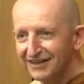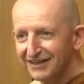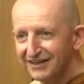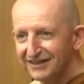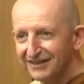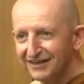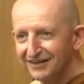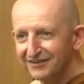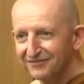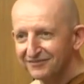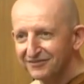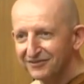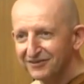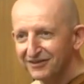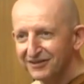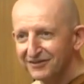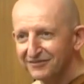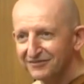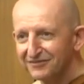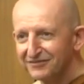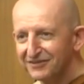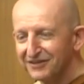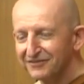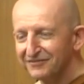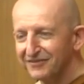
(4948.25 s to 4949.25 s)
they, are
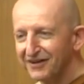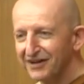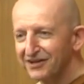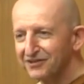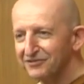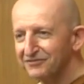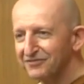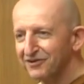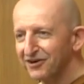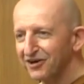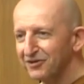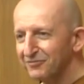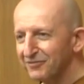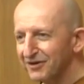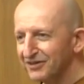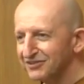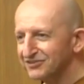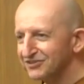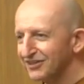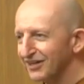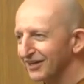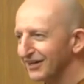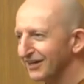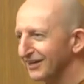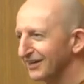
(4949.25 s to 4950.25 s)
very, they value very
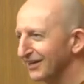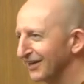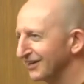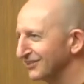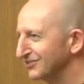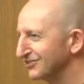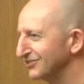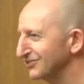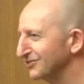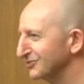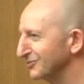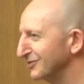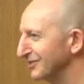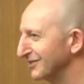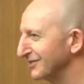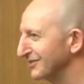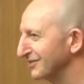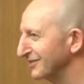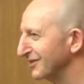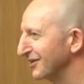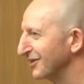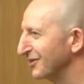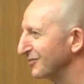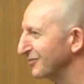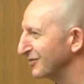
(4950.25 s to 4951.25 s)
much their connections
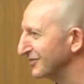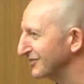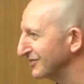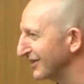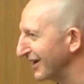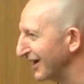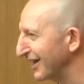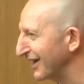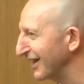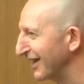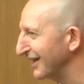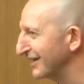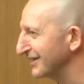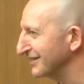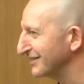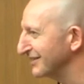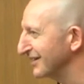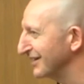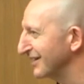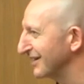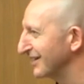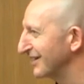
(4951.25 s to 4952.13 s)
with, with Thailand.